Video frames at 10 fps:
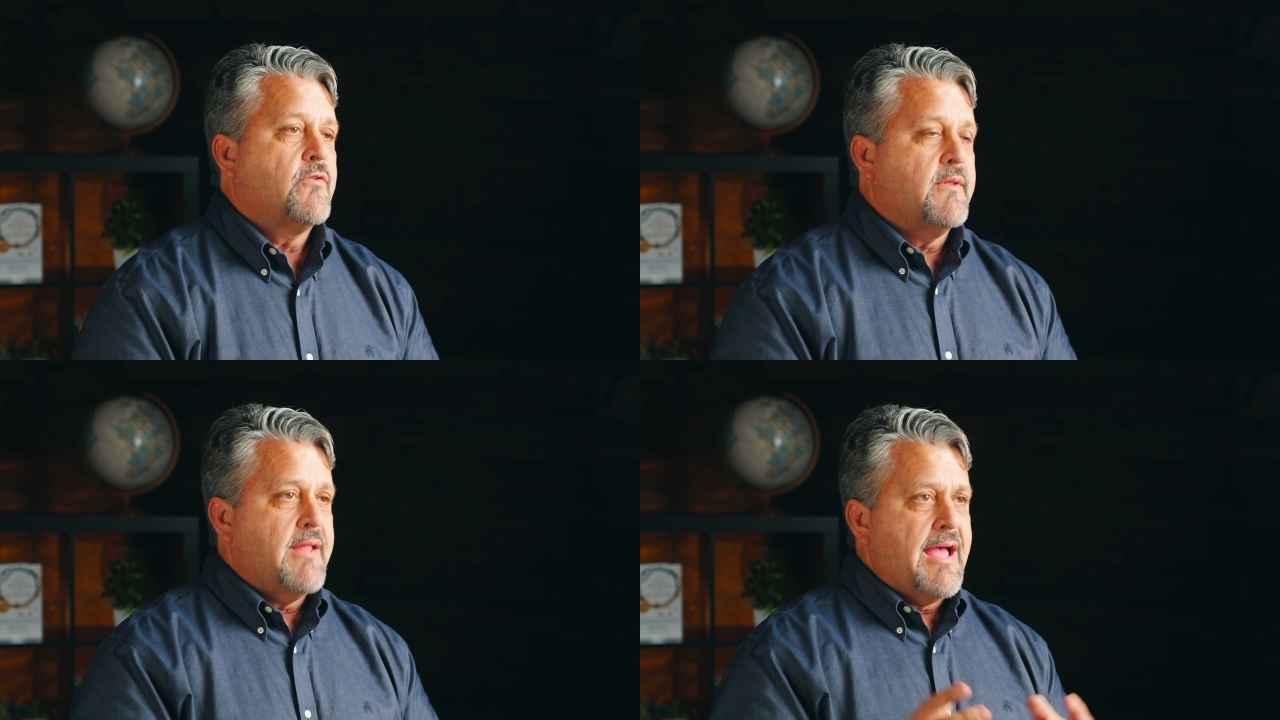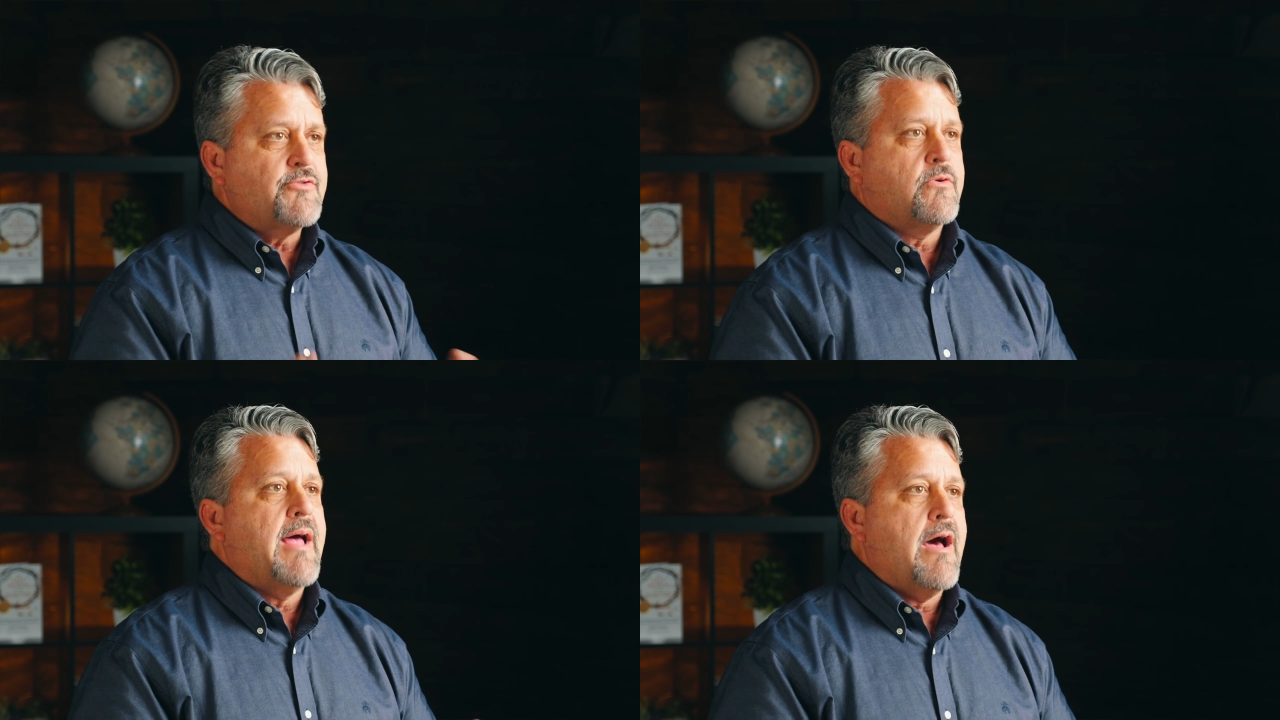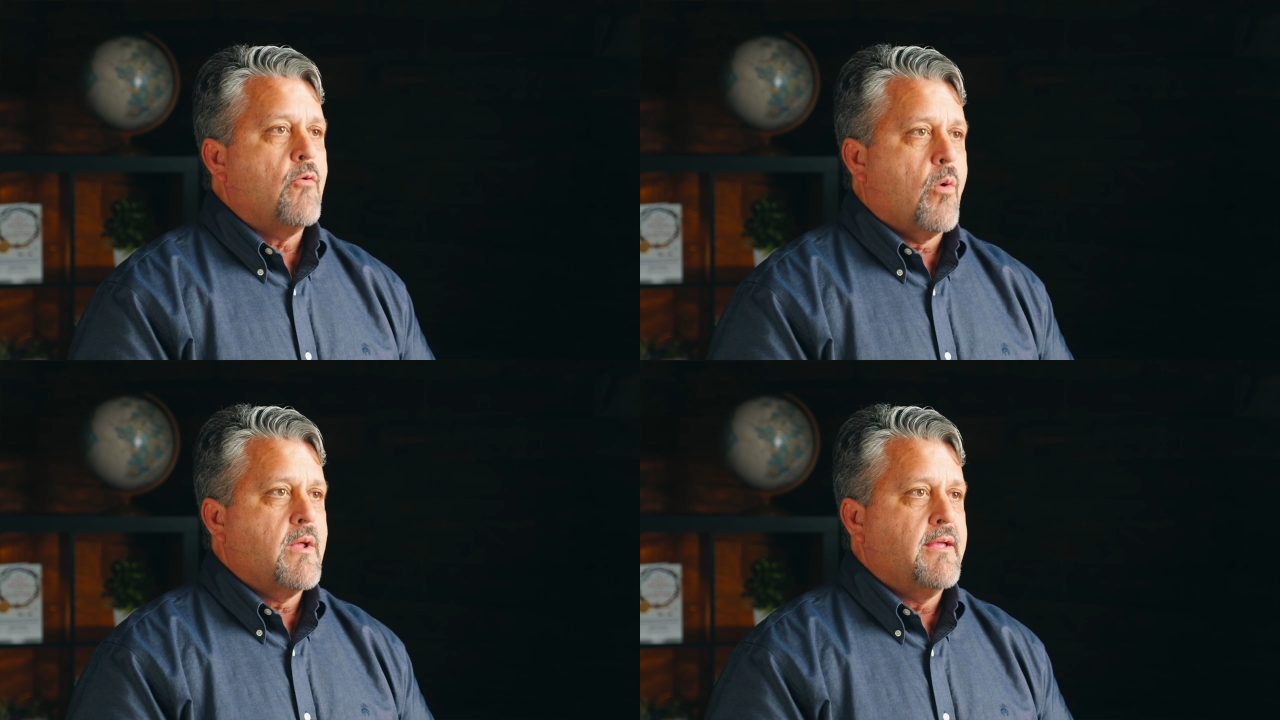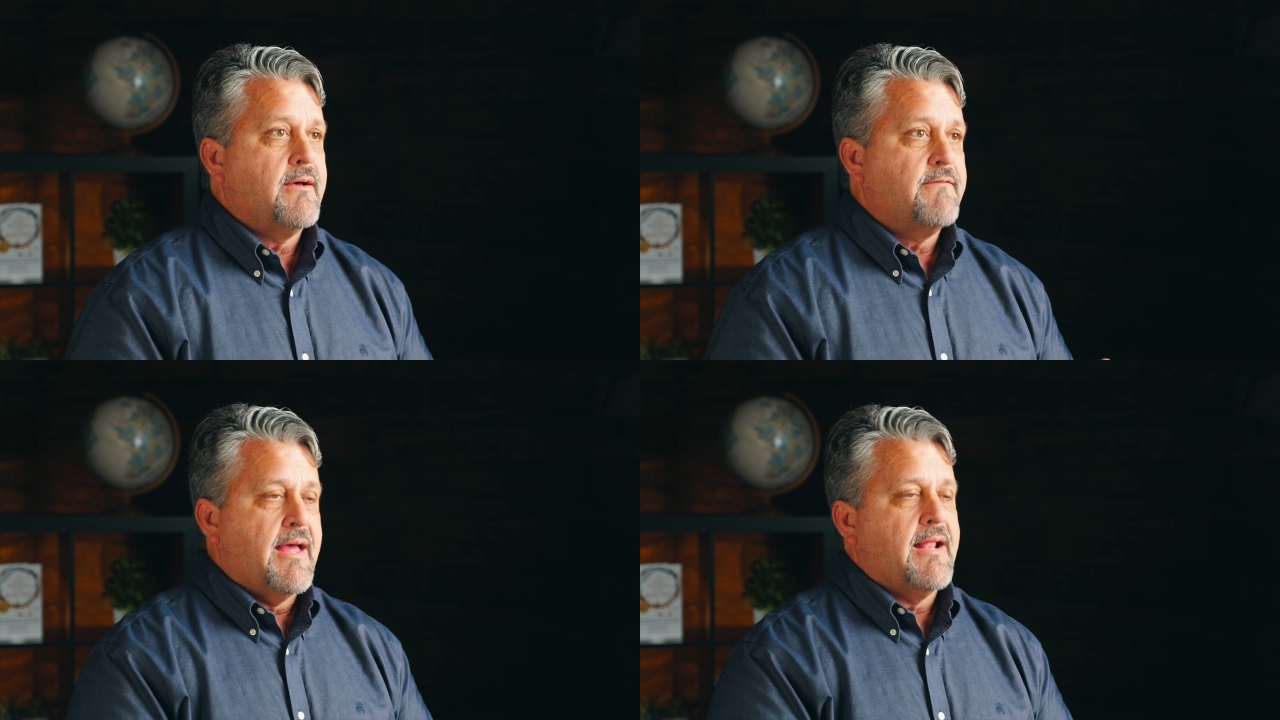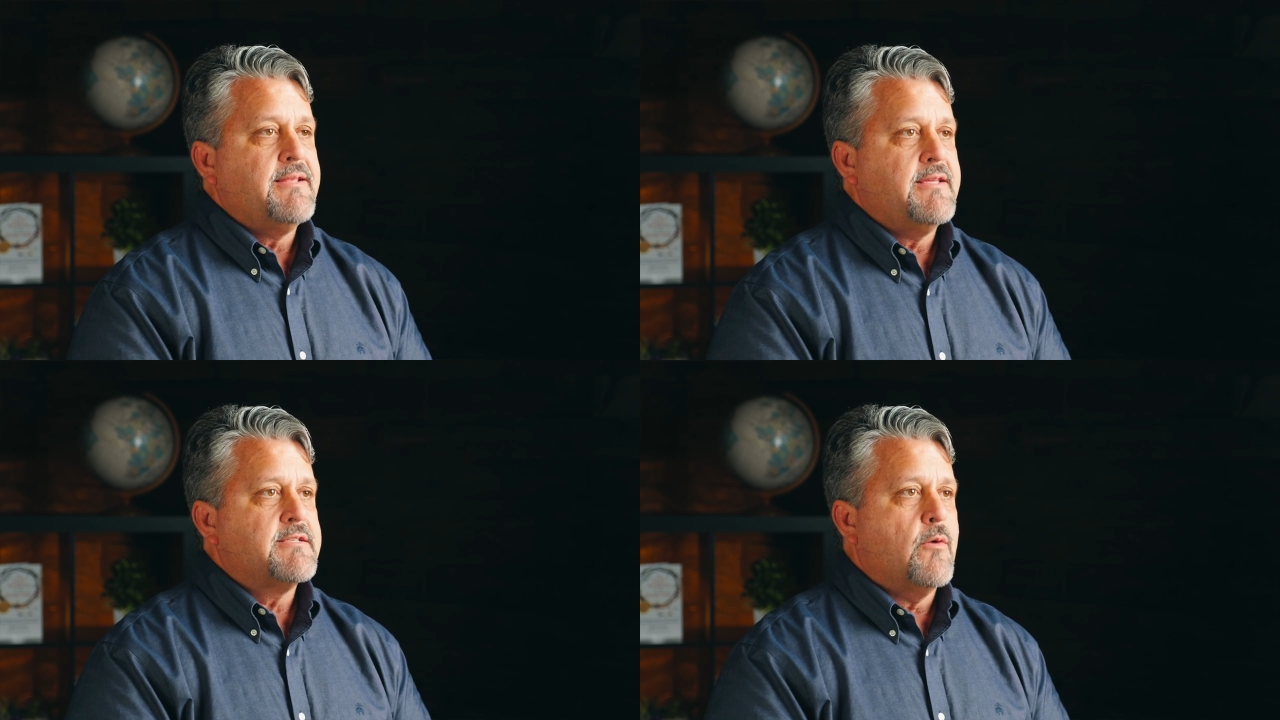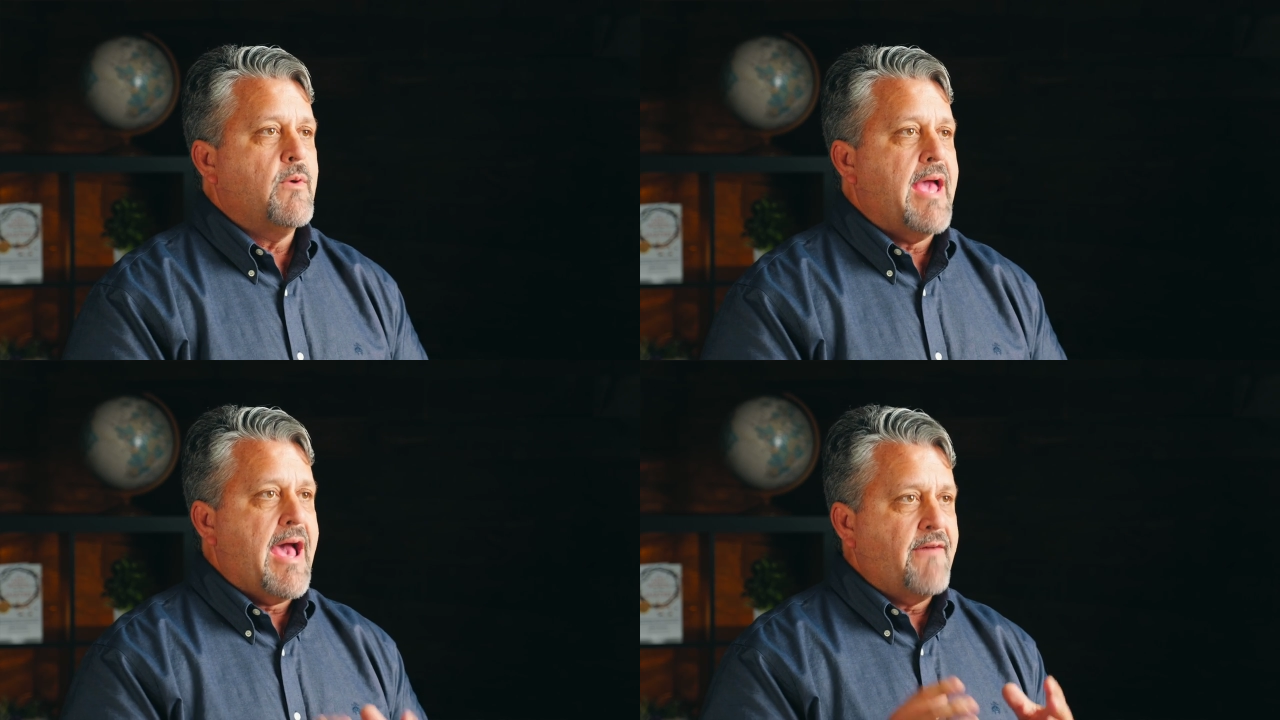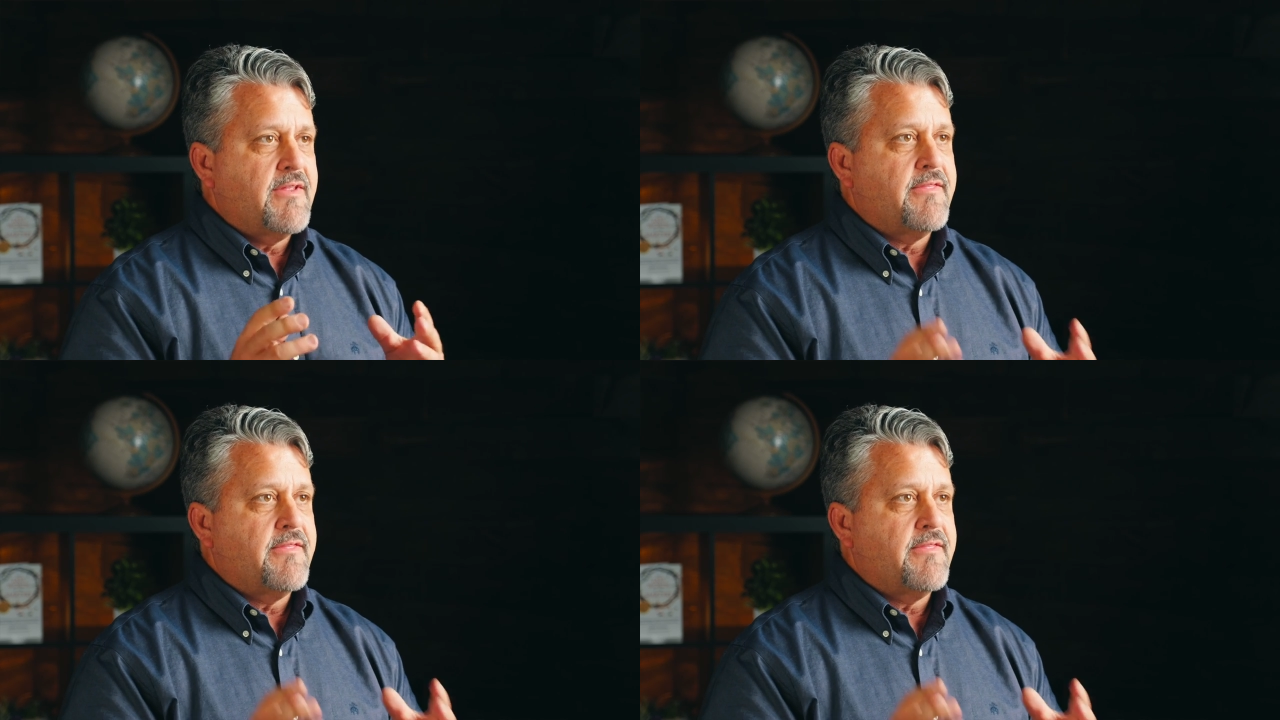So the natural outworking of that idea is that we have